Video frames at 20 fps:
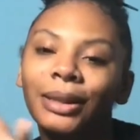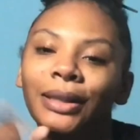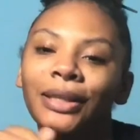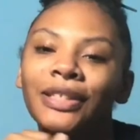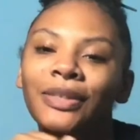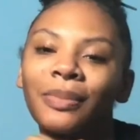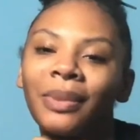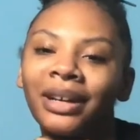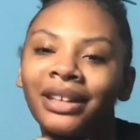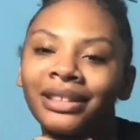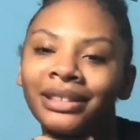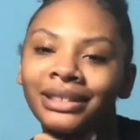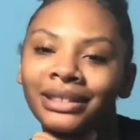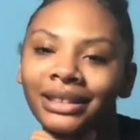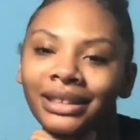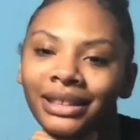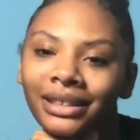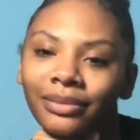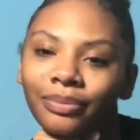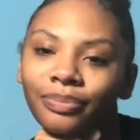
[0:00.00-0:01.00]
This
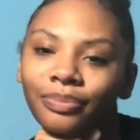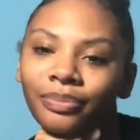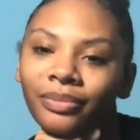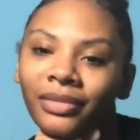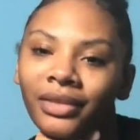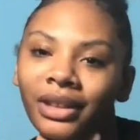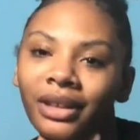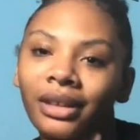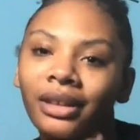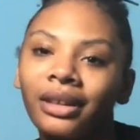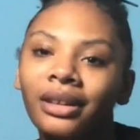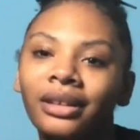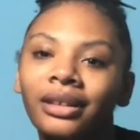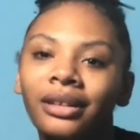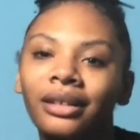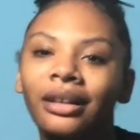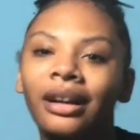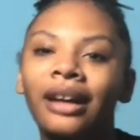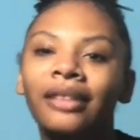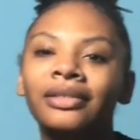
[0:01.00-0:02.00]
person,
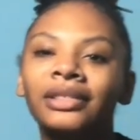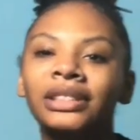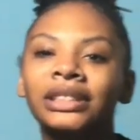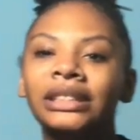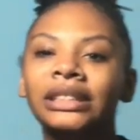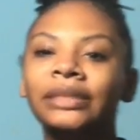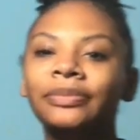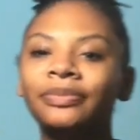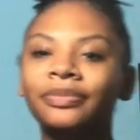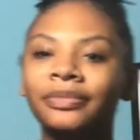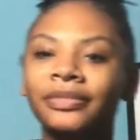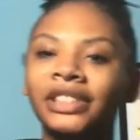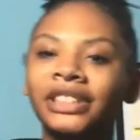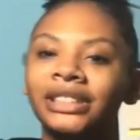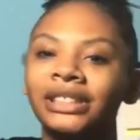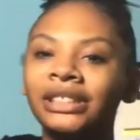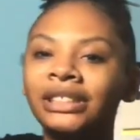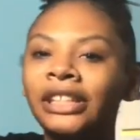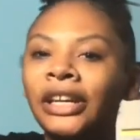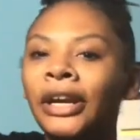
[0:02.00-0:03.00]
obviously
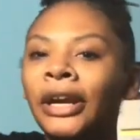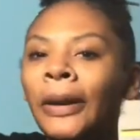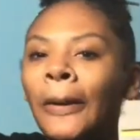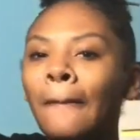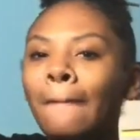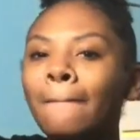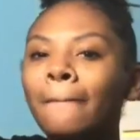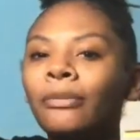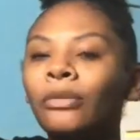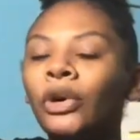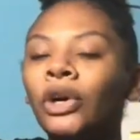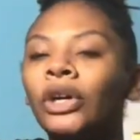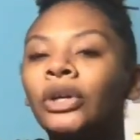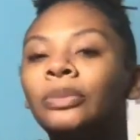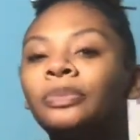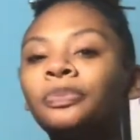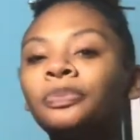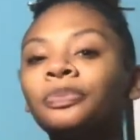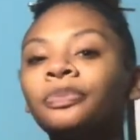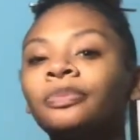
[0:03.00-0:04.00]
this is their,
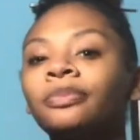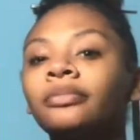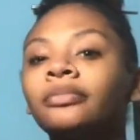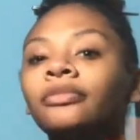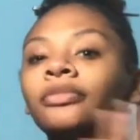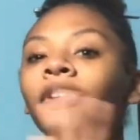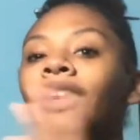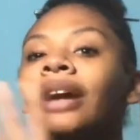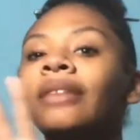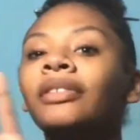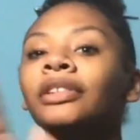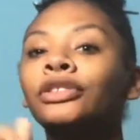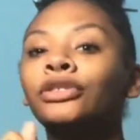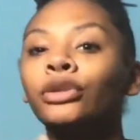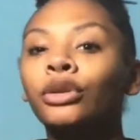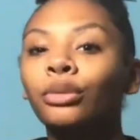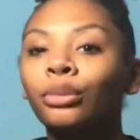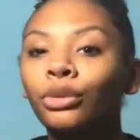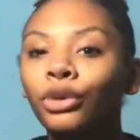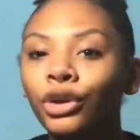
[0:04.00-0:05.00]
well, we're gonna have a
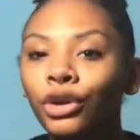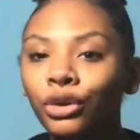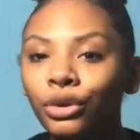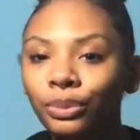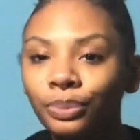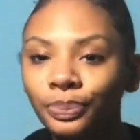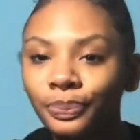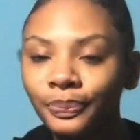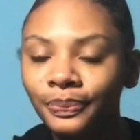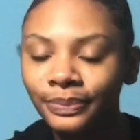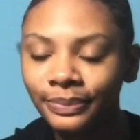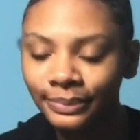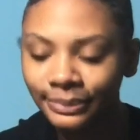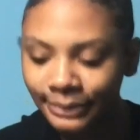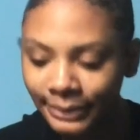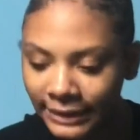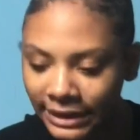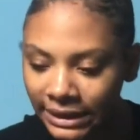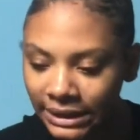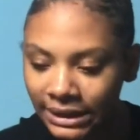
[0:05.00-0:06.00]
drum roll,
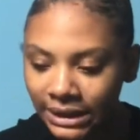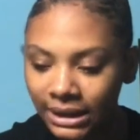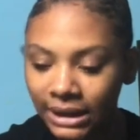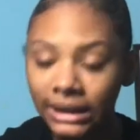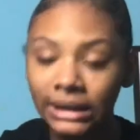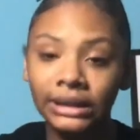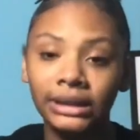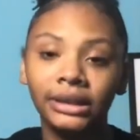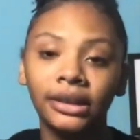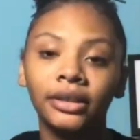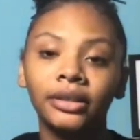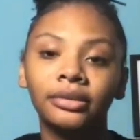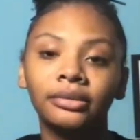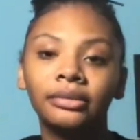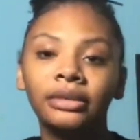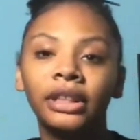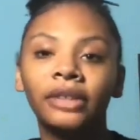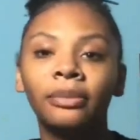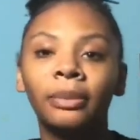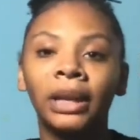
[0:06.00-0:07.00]
so
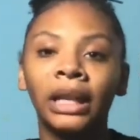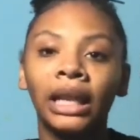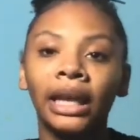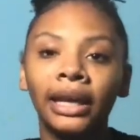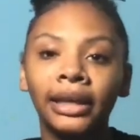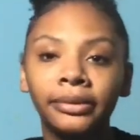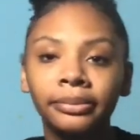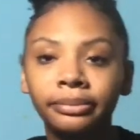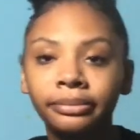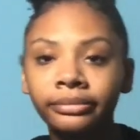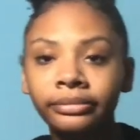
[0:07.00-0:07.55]
give about like,